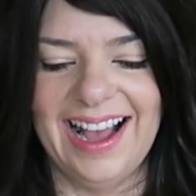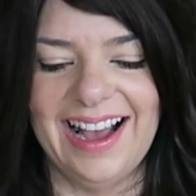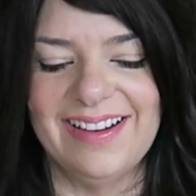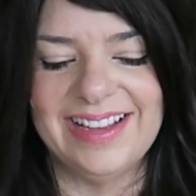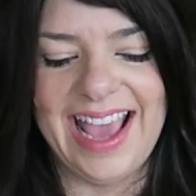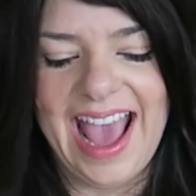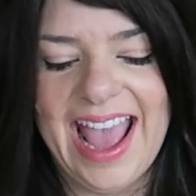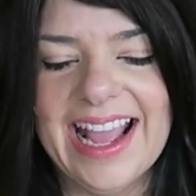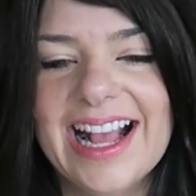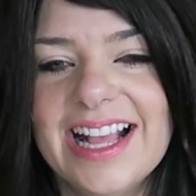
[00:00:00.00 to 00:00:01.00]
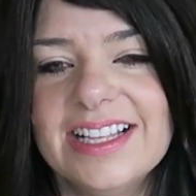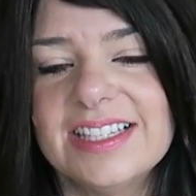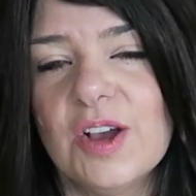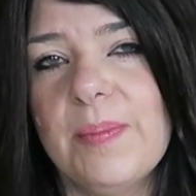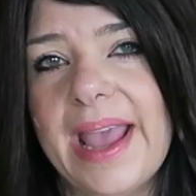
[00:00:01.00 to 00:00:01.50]
Okay,
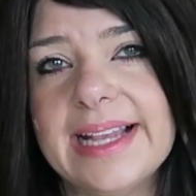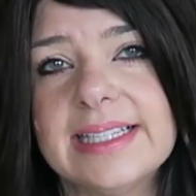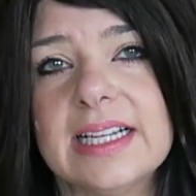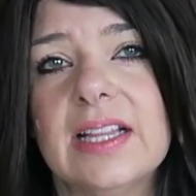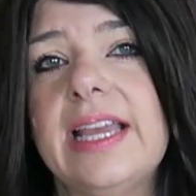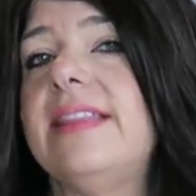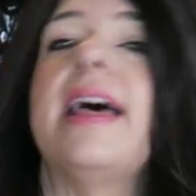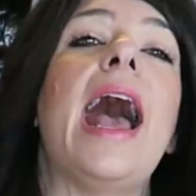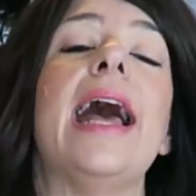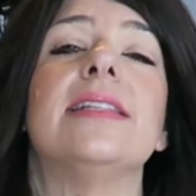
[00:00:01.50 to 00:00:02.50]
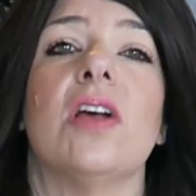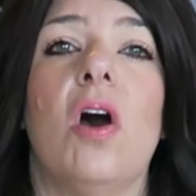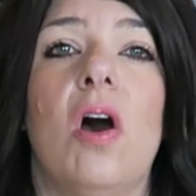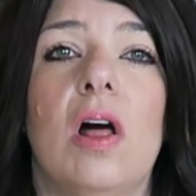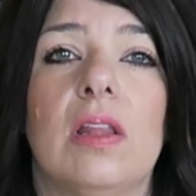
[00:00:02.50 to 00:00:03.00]
so basically that's
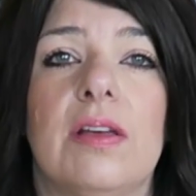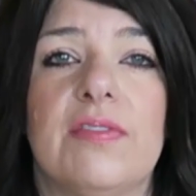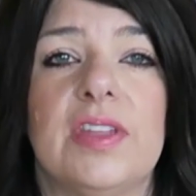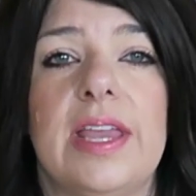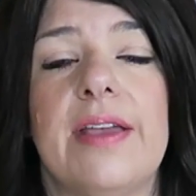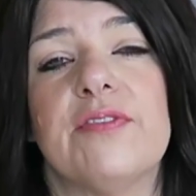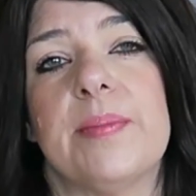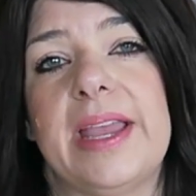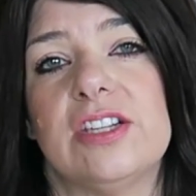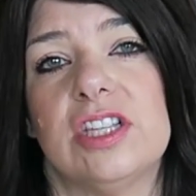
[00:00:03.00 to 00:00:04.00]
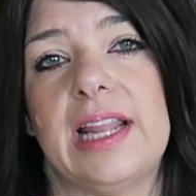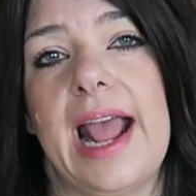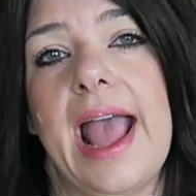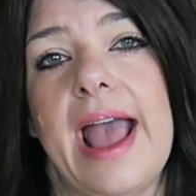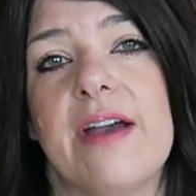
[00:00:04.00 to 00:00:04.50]
all of the information that
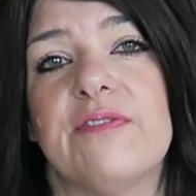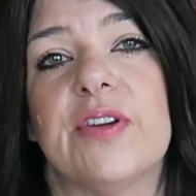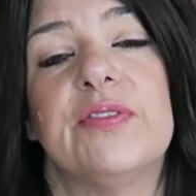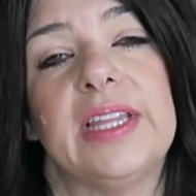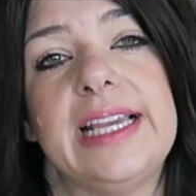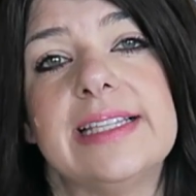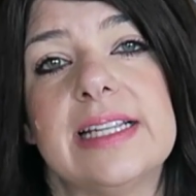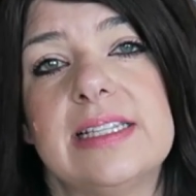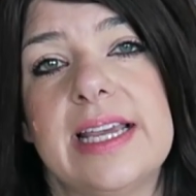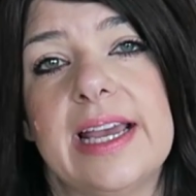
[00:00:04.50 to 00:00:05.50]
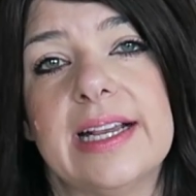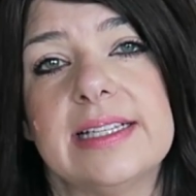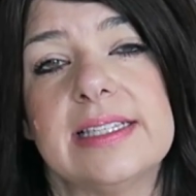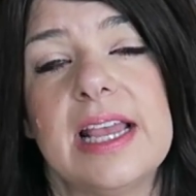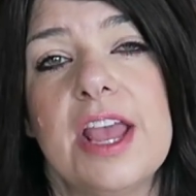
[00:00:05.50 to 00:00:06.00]
I have for fleas and
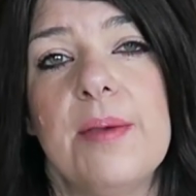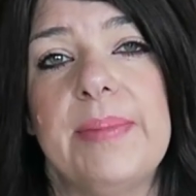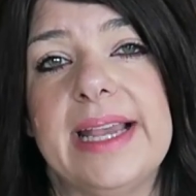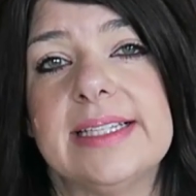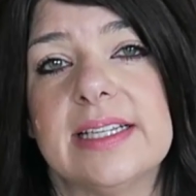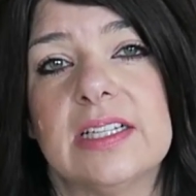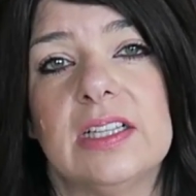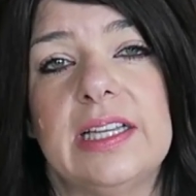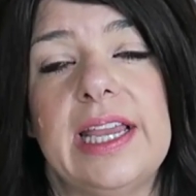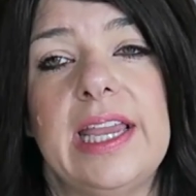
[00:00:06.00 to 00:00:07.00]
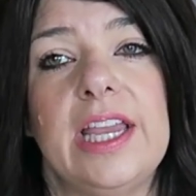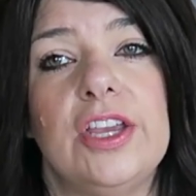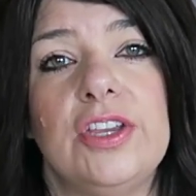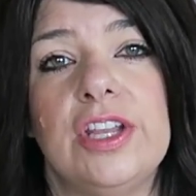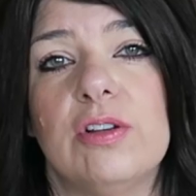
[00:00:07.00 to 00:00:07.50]
ticks.
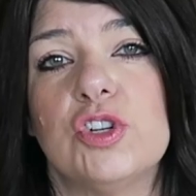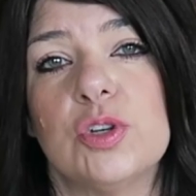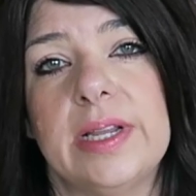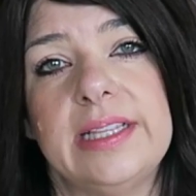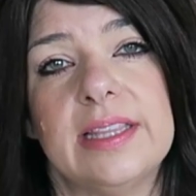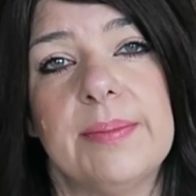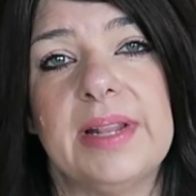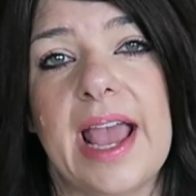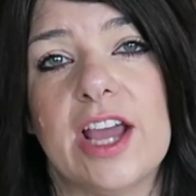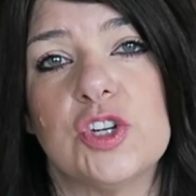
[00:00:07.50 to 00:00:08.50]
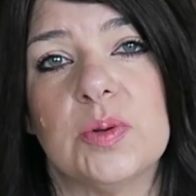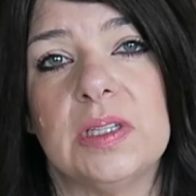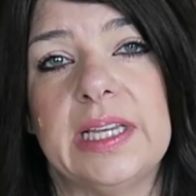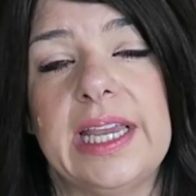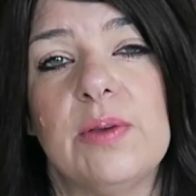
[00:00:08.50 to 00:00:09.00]
Basically, you know, treat them
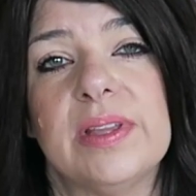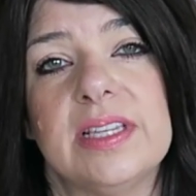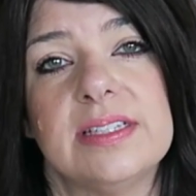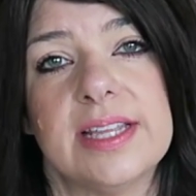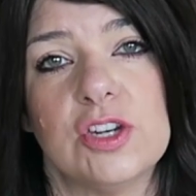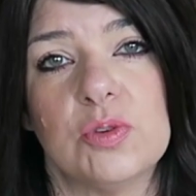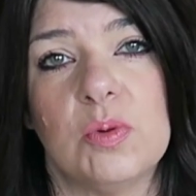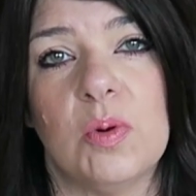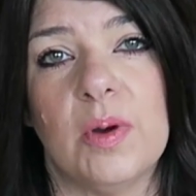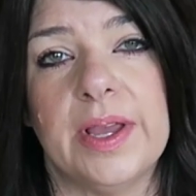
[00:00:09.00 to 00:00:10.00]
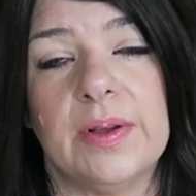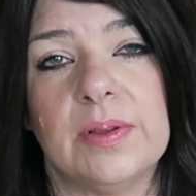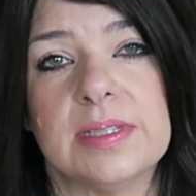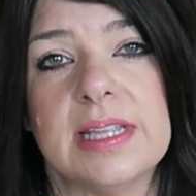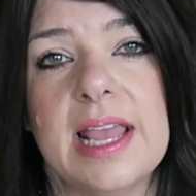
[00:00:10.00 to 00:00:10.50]
naturally with essential
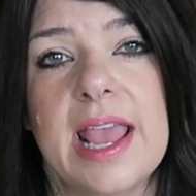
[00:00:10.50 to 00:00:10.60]
oils,